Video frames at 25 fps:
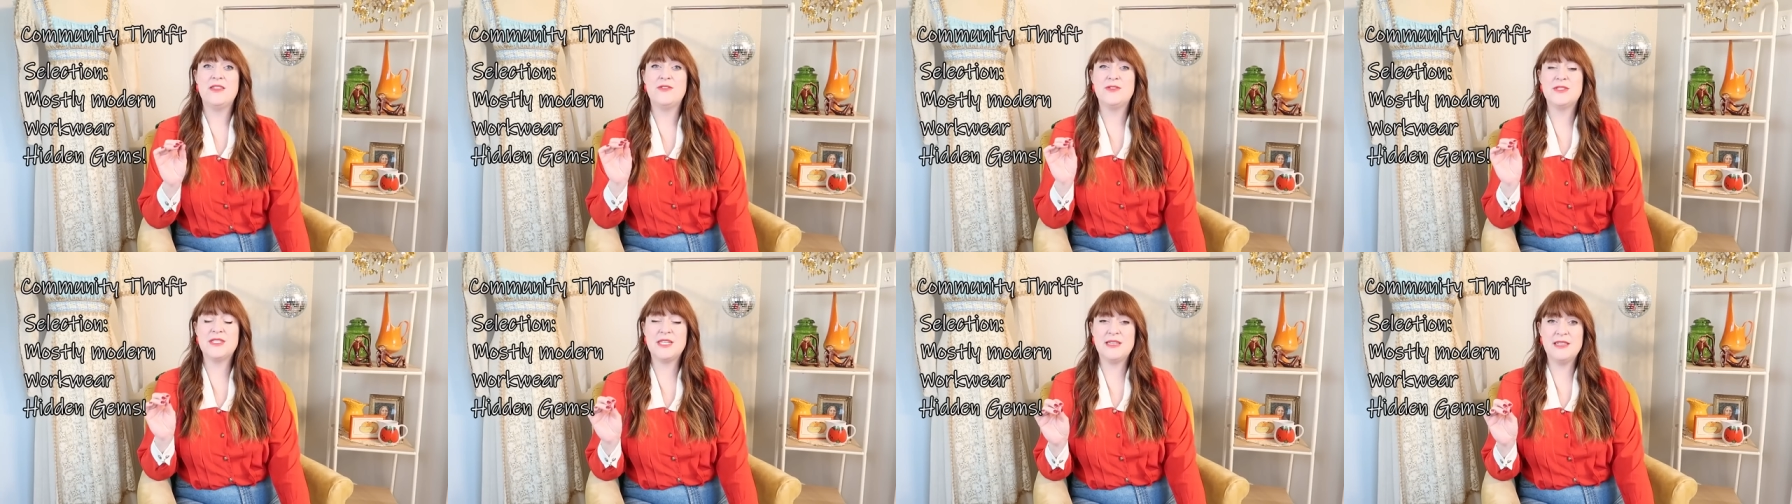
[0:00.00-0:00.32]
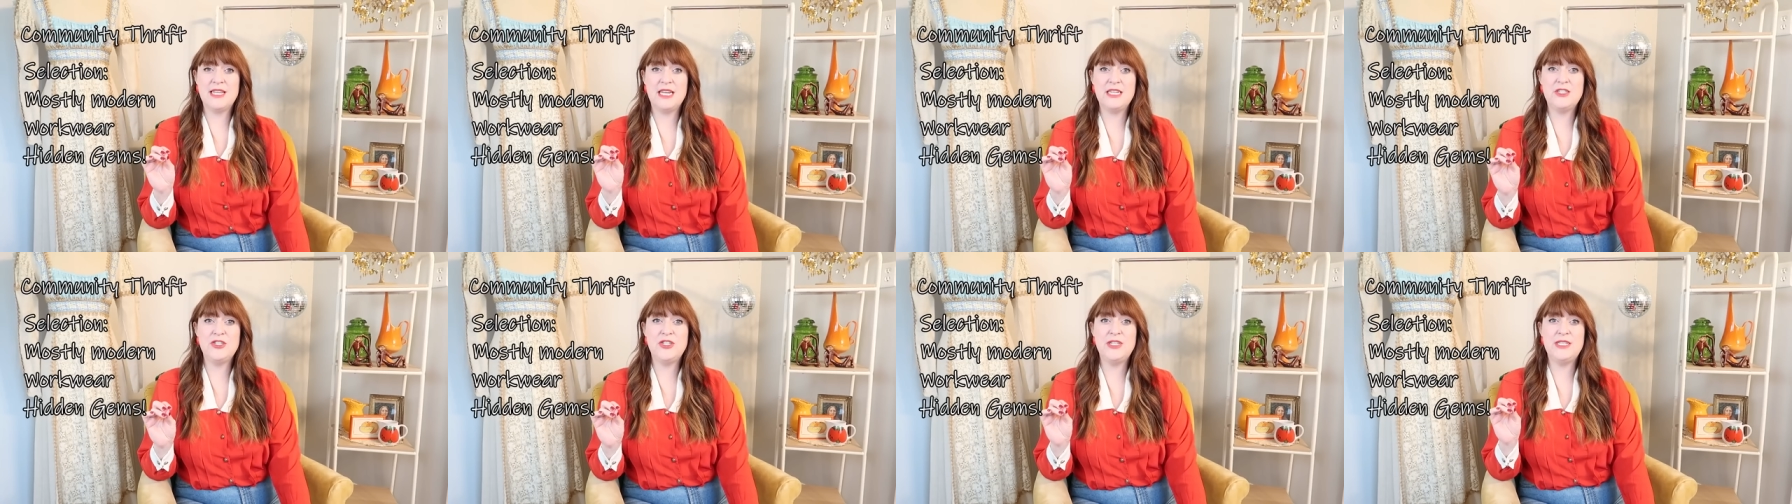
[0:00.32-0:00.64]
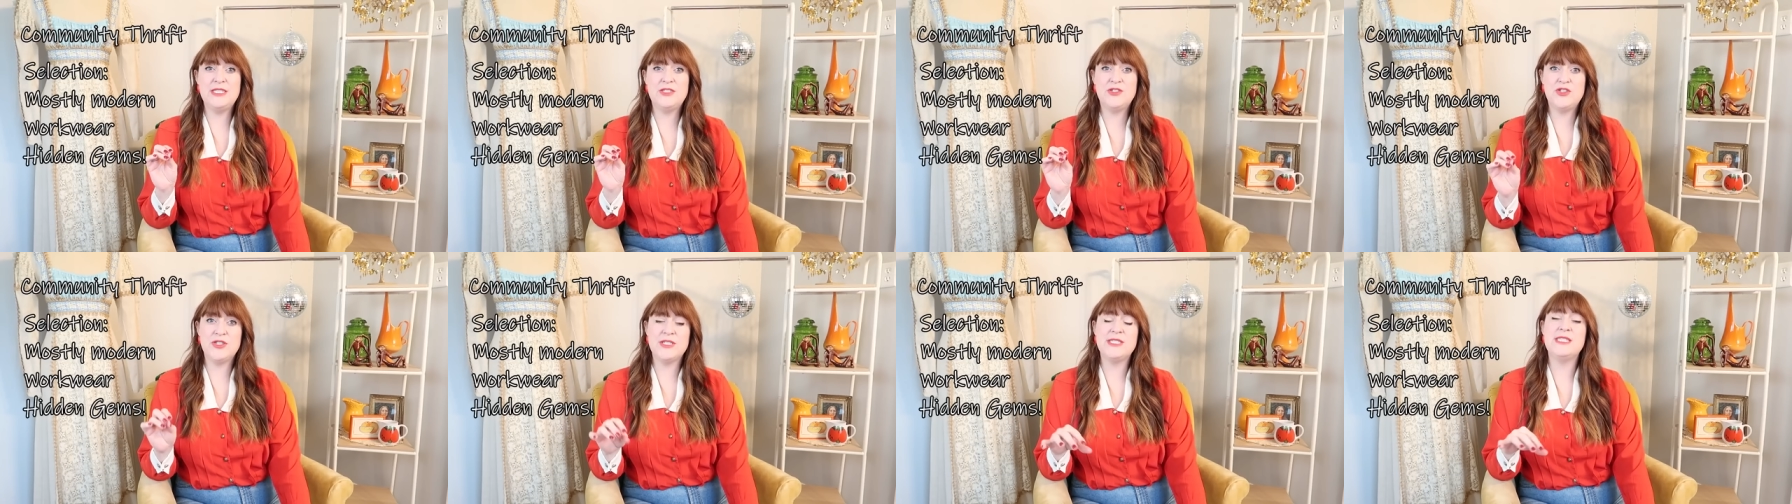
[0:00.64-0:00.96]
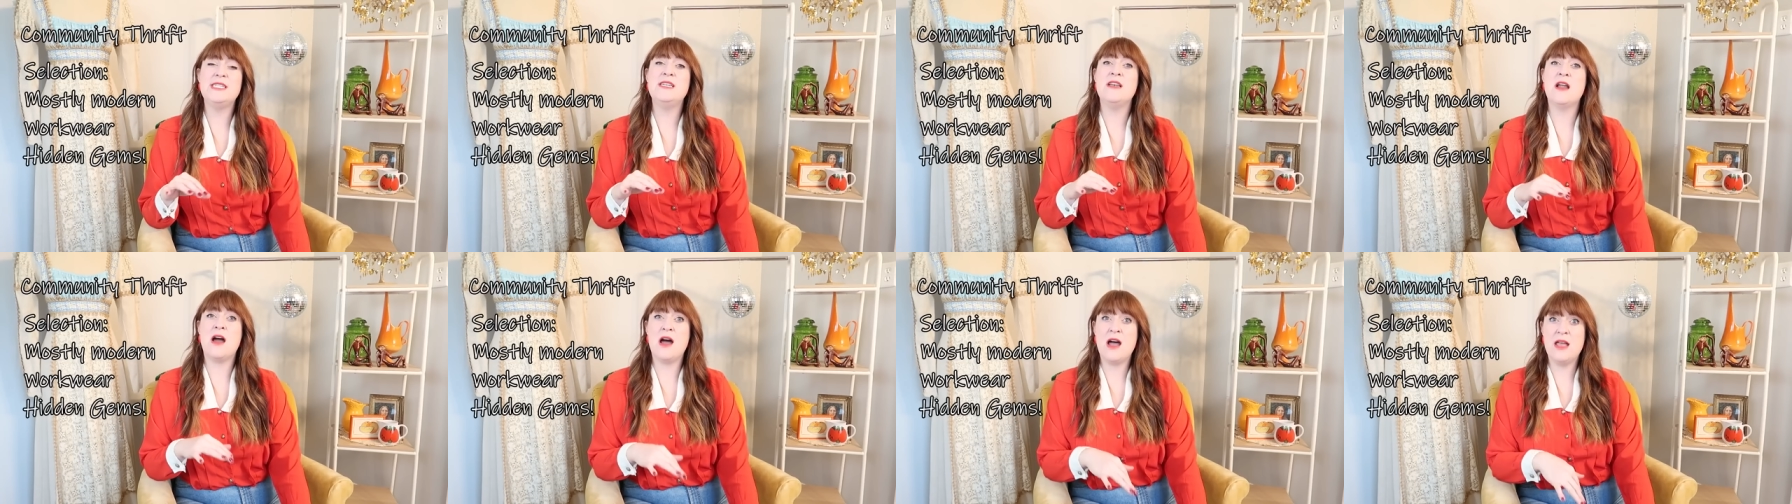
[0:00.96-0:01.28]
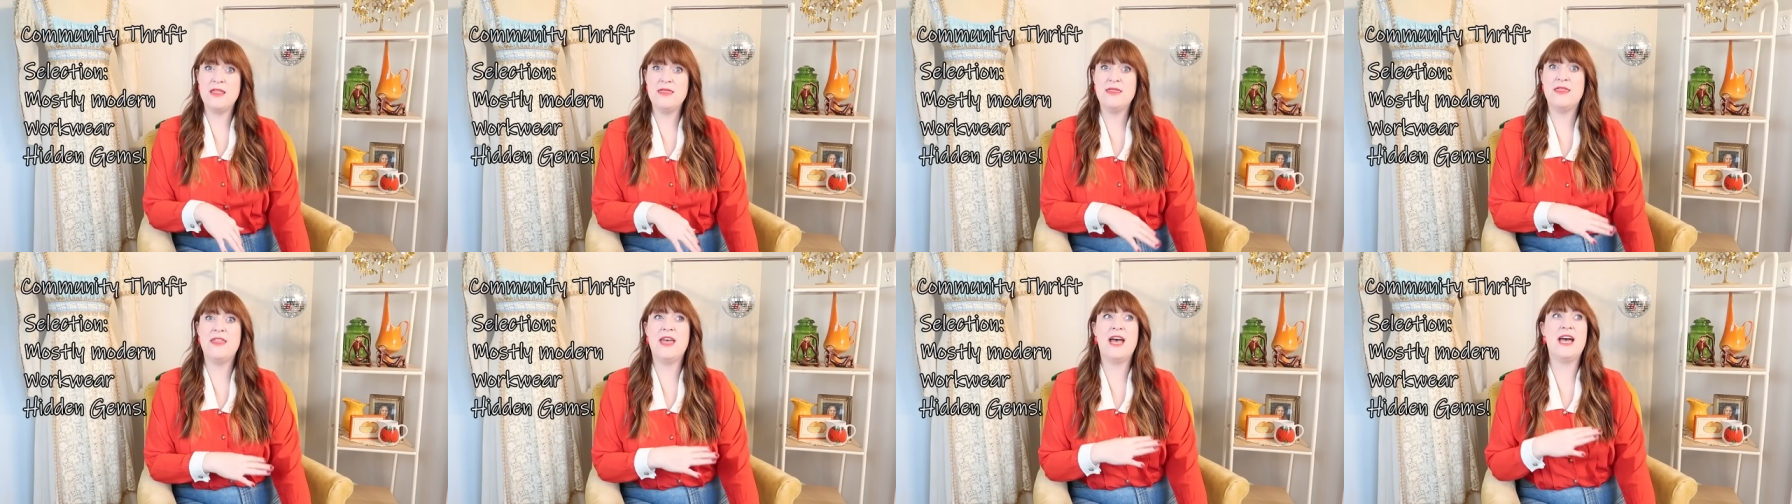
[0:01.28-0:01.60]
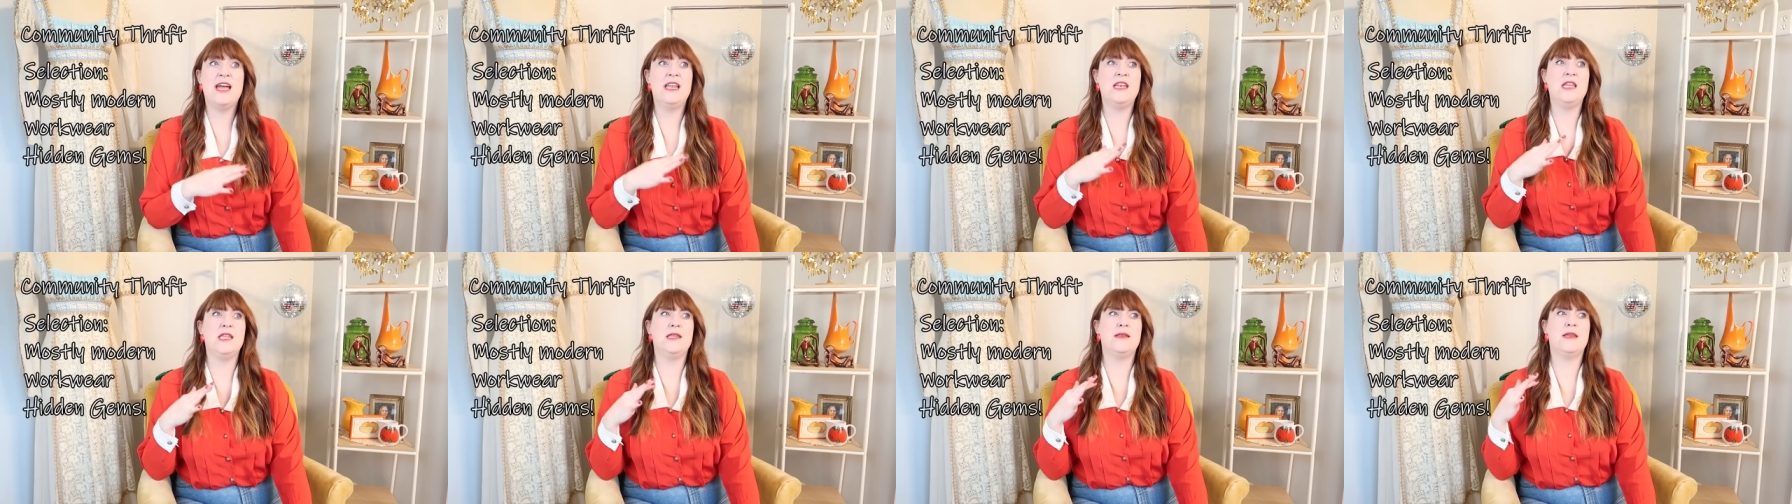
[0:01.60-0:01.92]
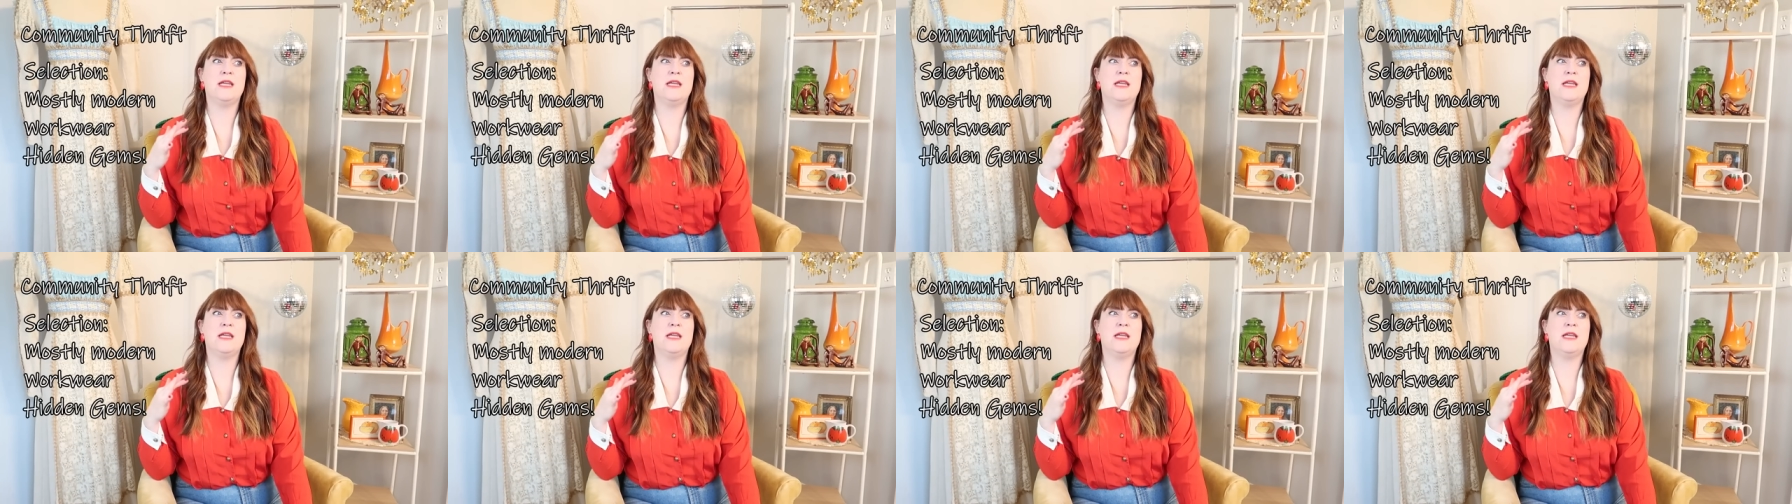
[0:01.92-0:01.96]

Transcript: Their selection is just not that